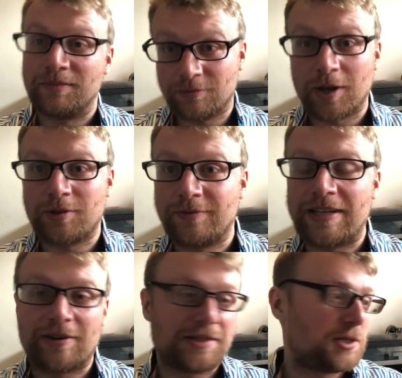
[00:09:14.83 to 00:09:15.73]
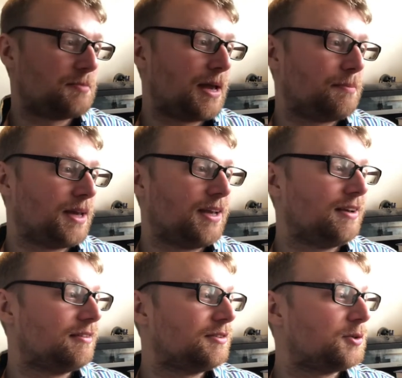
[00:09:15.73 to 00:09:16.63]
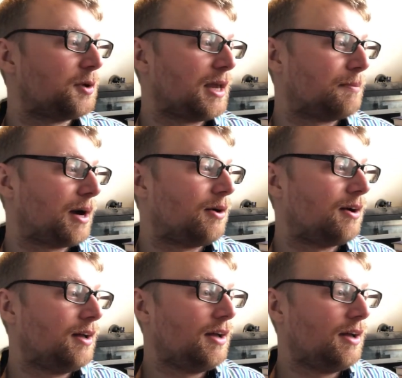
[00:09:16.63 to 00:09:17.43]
writer of Detransition Baby, talking about